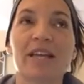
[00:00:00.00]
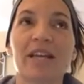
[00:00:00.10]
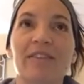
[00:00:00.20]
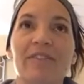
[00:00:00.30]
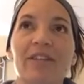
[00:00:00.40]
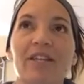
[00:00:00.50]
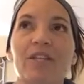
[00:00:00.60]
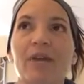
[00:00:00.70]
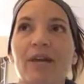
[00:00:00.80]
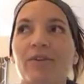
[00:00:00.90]
I kind of feel like,
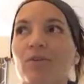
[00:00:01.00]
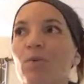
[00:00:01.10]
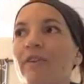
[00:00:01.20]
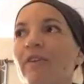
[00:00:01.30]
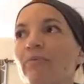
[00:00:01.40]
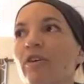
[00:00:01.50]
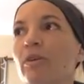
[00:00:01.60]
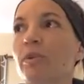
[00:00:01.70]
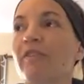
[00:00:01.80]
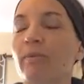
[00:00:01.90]
you know, I don't, what if I'm
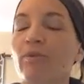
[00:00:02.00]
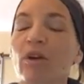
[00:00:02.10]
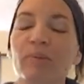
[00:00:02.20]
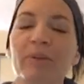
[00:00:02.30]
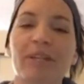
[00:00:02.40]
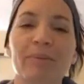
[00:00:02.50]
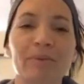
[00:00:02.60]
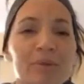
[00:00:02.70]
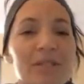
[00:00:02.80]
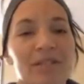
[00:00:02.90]
wrong? What if I'm wrong? But then
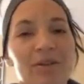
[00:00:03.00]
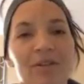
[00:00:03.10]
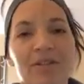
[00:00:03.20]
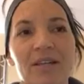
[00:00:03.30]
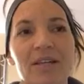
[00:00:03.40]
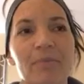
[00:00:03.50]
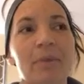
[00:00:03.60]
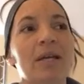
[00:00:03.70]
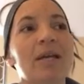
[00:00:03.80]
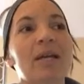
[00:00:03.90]
I'm using it all the time.